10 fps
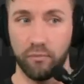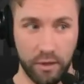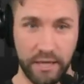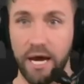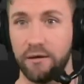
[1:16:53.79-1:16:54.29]

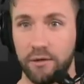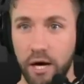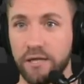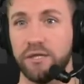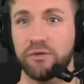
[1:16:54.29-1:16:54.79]
again,
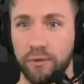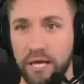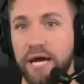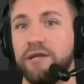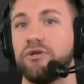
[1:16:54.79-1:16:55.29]
cousins
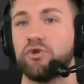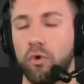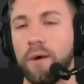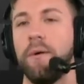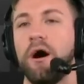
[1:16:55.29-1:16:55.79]
related to
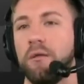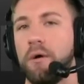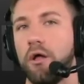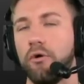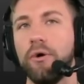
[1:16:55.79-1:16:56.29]
Troy
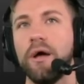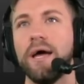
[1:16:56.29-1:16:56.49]
Polamalu.